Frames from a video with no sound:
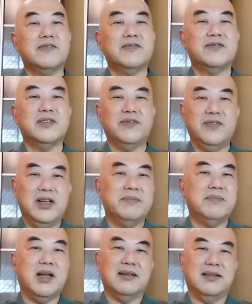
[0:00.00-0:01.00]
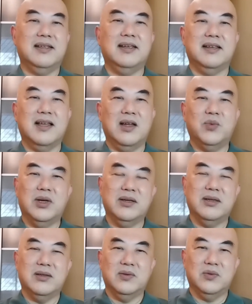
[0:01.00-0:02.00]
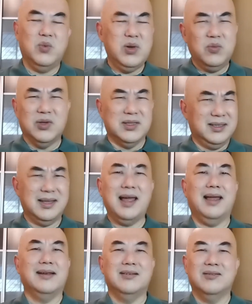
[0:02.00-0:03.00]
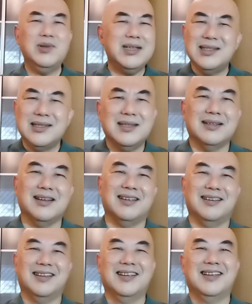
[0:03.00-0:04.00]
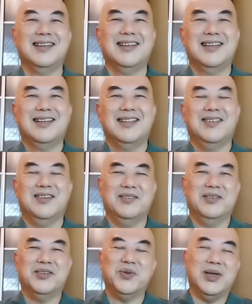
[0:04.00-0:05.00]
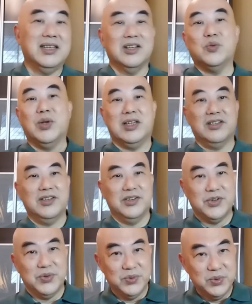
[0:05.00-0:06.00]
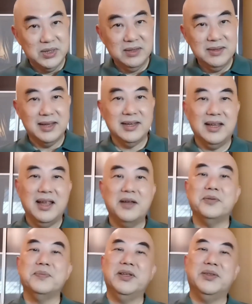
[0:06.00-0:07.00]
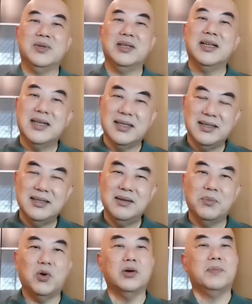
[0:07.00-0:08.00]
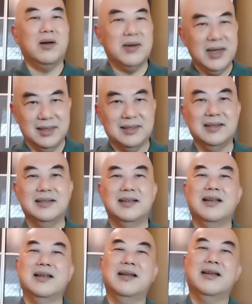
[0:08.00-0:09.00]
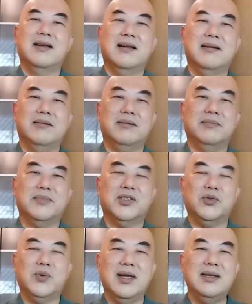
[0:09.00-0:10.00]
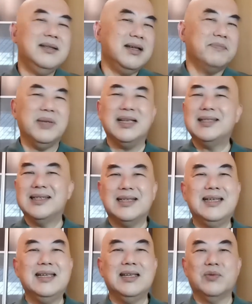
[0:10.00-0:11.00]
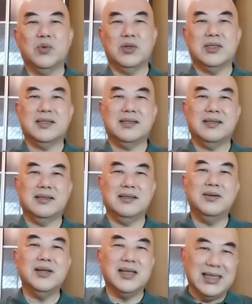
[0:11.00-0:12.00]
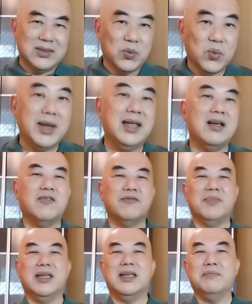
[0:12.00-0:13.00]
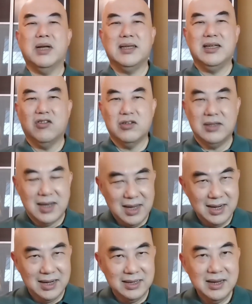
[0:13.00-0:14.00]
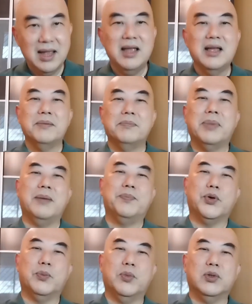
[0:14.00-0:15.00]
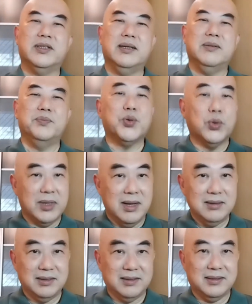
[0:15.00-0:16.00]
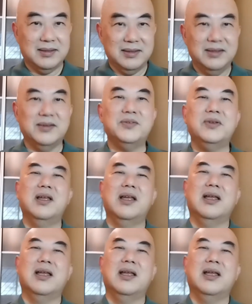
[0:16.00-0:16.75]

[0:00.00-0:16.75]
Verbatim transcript: of affiliate marketing, I wondered, what was that? You know, what is it? Uh, so I did a quick search on Google, and it helped me to learn more about it. Um, so I learned that basically it was, you know, it is a way of making money online by promoting products, you know,